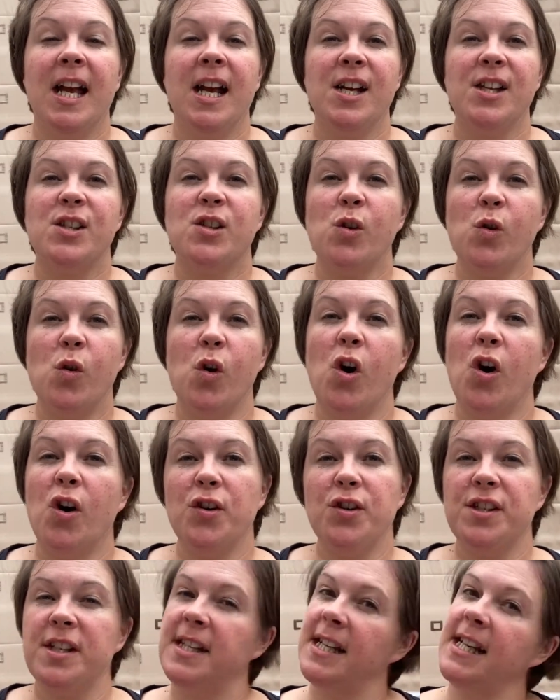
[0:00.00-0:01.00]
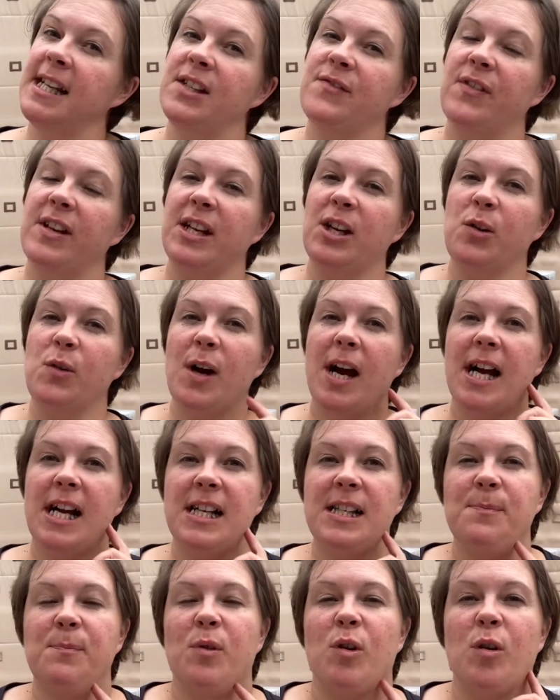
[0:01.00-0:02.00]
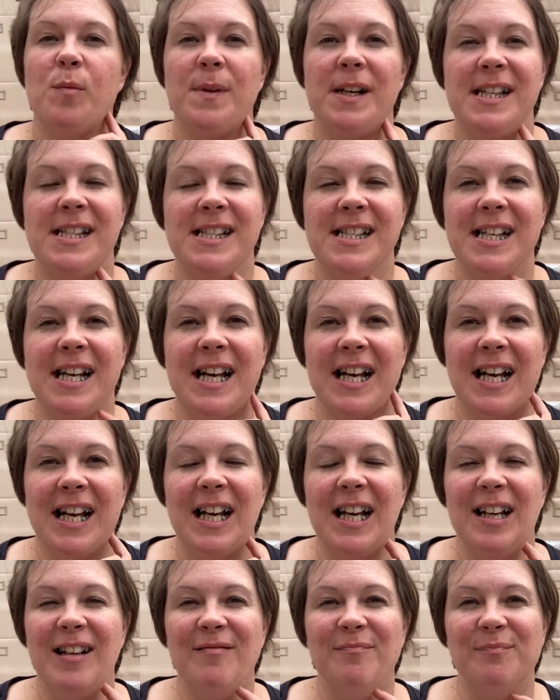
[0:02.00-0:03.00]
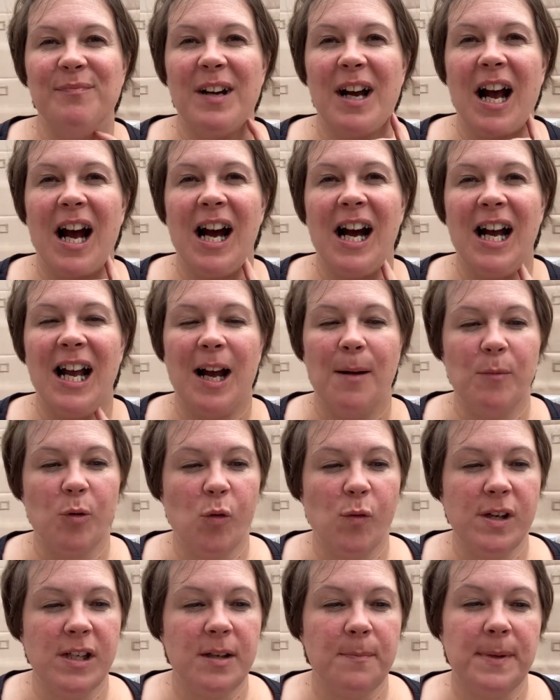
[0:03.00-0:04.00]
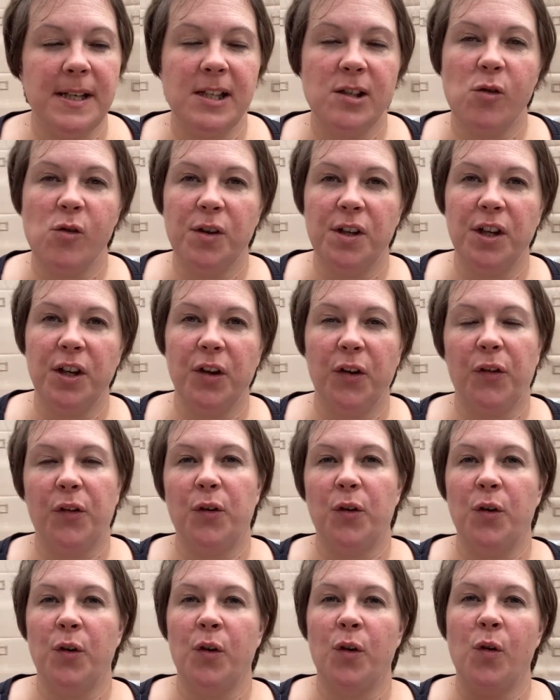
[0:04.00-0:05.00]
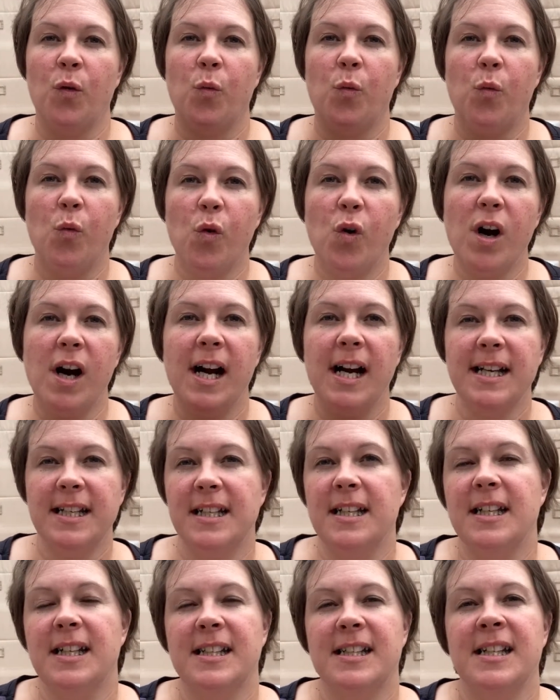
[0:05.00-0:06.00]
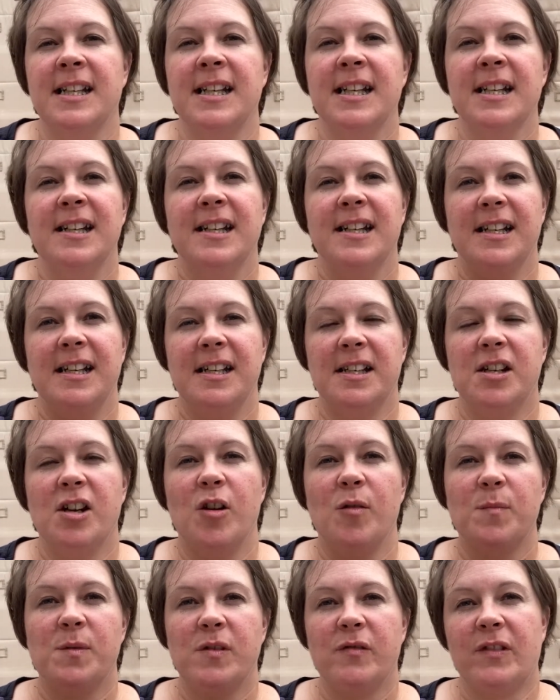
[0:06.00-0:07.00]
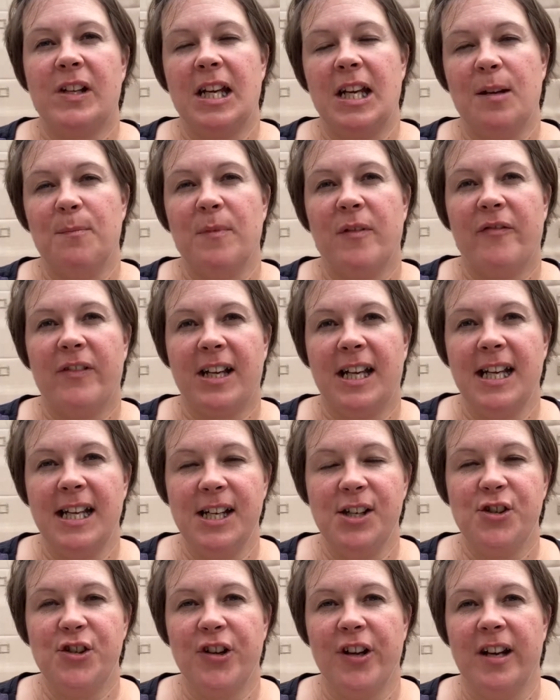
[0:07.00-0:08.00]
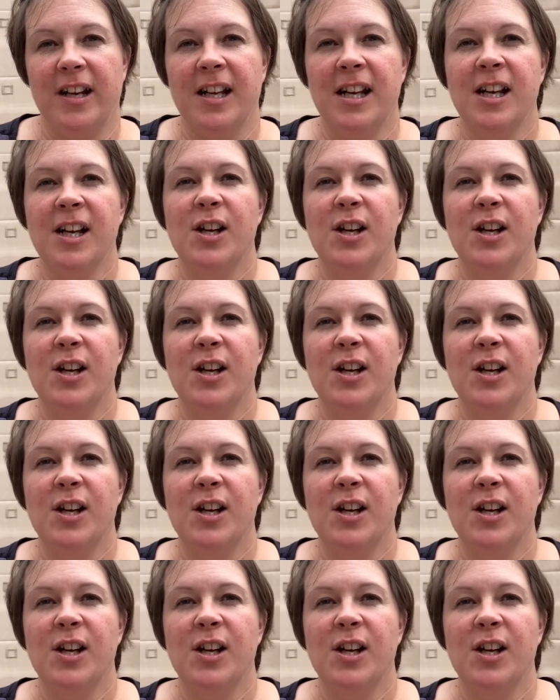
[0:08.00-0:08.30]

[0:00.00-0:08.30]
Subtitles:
So on today's video, as promised, I am going to be talking you through what I did in terms of gamification.